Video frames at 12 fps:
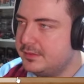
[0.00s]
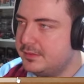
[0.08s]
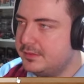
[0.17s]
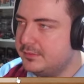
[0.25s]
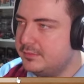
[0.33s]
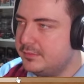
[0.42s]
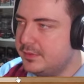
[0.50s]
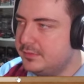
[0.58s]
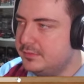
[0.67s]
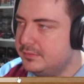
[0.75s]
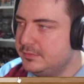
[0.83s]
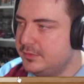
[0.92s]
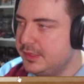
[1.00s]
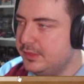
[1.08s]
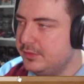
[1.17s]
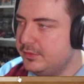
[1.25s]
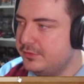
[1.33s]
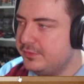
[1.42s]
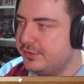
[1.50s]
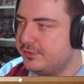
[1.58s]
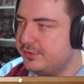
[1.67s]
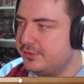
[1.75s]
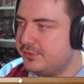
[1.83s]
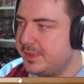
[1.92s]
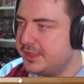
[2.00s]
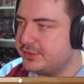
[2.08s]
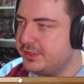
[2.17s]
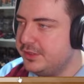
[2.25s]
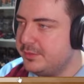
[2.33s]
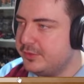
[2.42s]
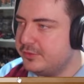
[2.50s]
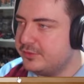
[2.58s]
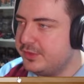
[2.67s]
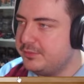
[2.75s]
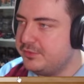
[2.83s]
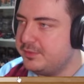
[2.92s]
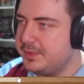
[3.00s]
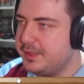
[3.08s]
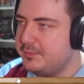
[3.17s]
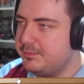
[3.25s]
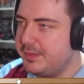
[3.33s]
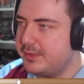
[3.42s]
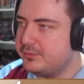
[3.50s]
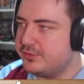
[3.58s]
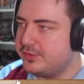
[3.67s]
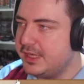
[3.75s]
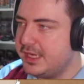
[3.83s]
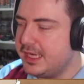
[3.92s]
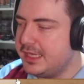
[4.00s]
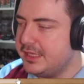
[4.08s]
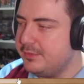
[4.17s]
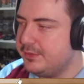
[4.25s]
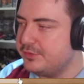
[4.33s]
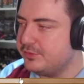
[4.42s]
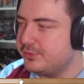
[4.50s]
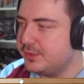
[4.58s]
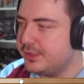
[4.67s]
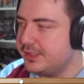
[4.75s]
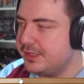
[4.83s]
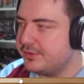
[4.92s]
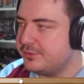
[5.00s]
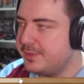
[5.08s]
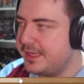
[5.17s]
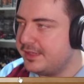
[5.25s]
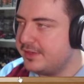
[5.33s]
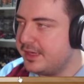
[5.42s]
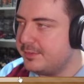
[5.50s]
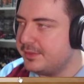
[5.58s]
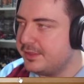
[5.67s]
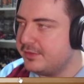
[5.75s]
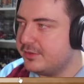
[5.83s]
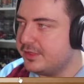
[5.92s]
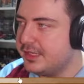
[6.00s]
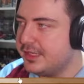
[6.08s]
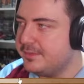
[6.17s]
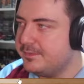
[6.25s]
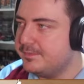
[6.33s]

And, you know, on first inspection, the ball seems to be bouncing higher, which is what you'd expect to happen on clay.